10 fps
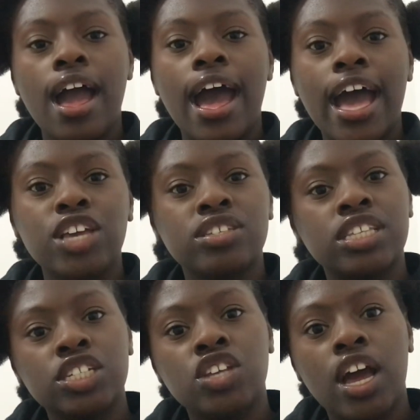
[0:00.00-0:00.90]
I used
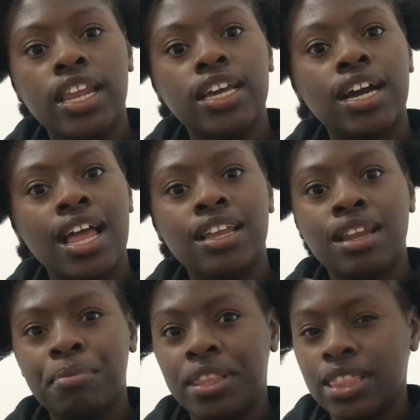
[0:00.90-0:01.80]
the Darling color
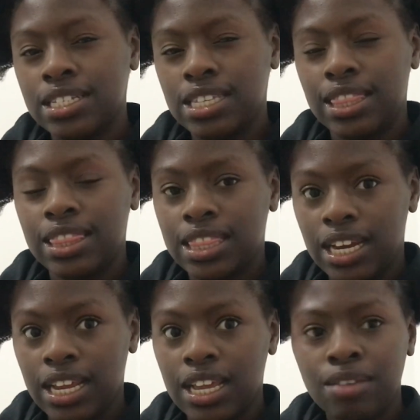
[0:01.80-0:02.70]
number
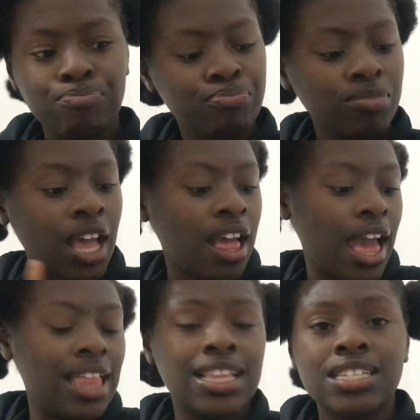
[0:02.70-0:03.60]
33,
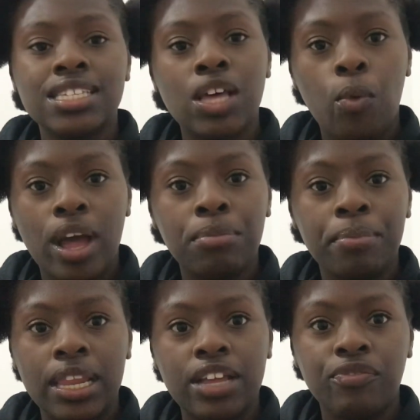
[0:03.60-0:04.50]
and this is the 1
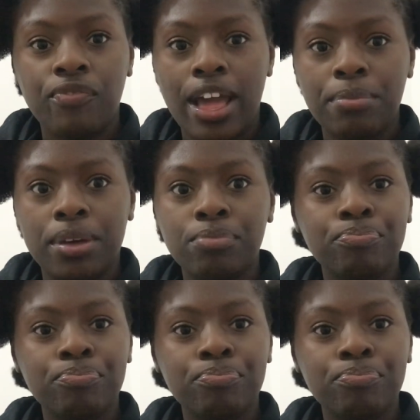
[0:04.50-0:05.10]
million fiber,